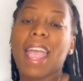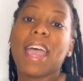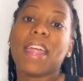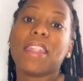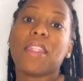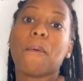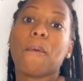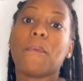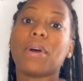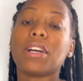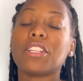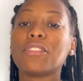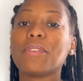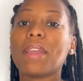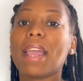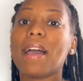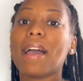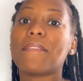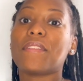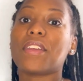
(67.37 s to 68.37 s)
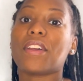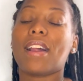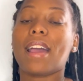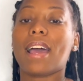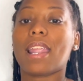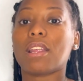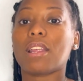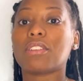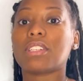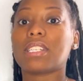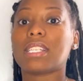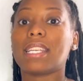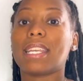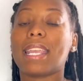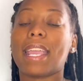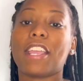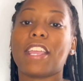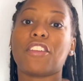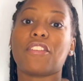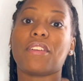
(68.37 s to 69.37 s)
Now, once you have your
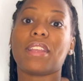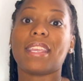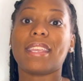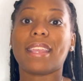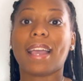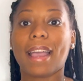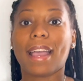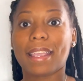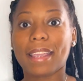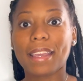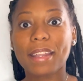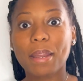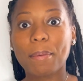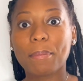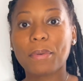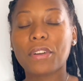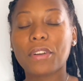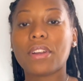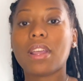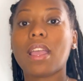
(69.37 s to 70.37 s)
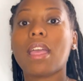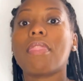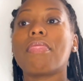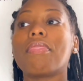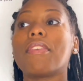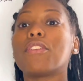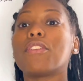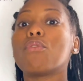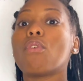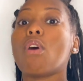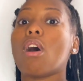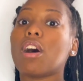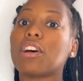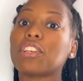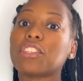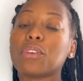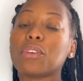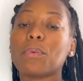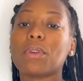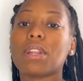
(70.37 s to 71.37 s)
LLC and your EIN number, then you
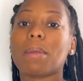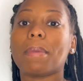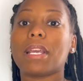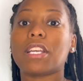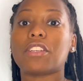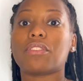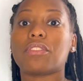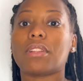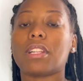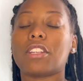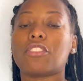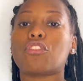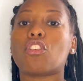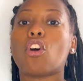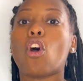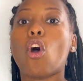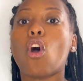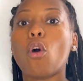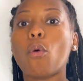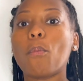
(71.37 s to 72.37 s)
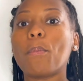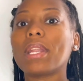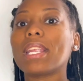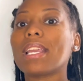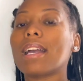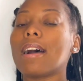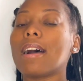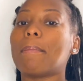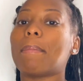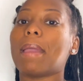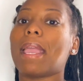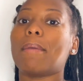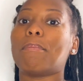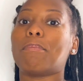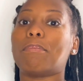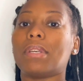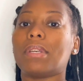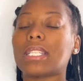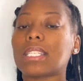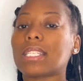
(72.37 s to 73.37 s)
also want to make sure that you're opening up a
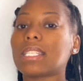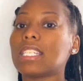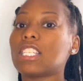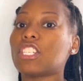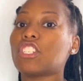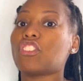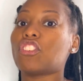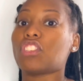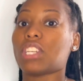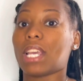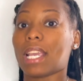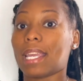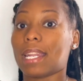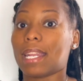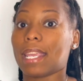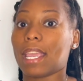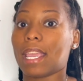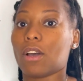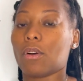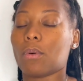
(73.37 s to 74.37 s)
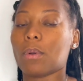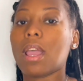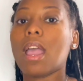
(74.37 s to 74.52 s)
business checking account.